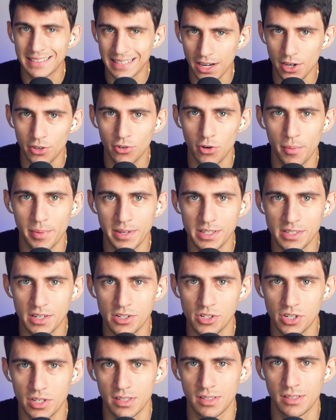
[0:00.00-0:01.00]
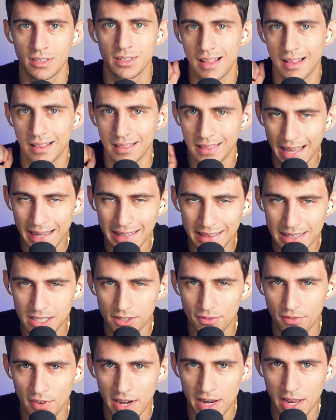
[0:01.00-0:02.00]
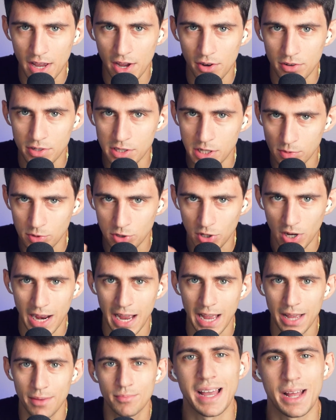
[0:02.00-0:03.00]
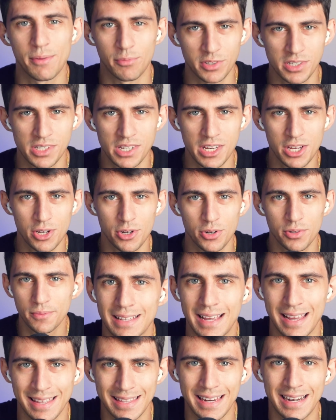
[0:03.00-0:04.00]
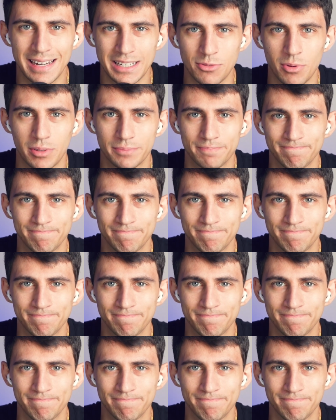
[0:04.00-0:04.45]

Get our Chrome extension, like this video, subscribe, and we'll see you in the next one.